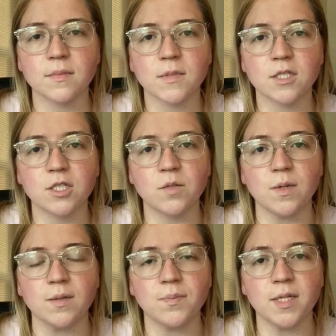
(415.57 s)
she
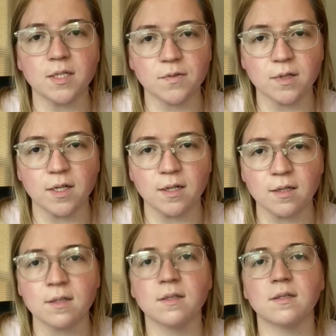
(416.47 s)
went
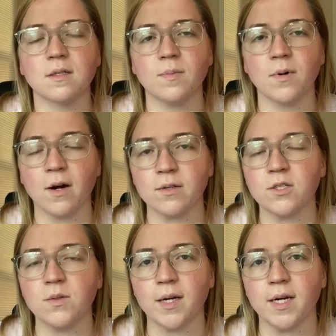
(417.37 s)
peacefully around
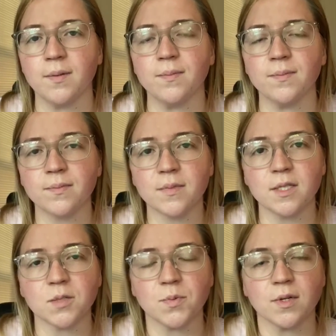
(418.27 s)
2 a.m.
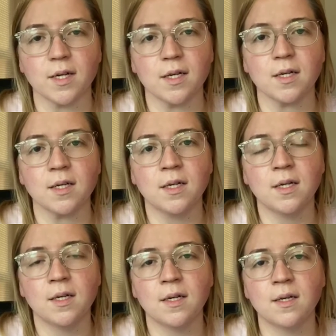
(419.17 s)
this morning.
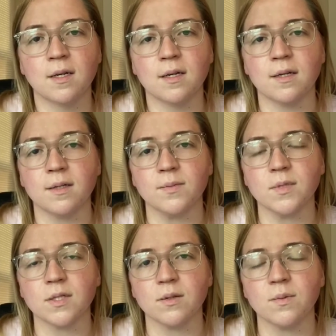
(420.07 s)

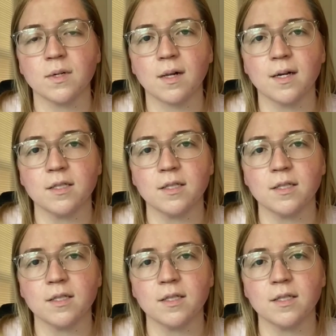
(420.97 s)
So we're glad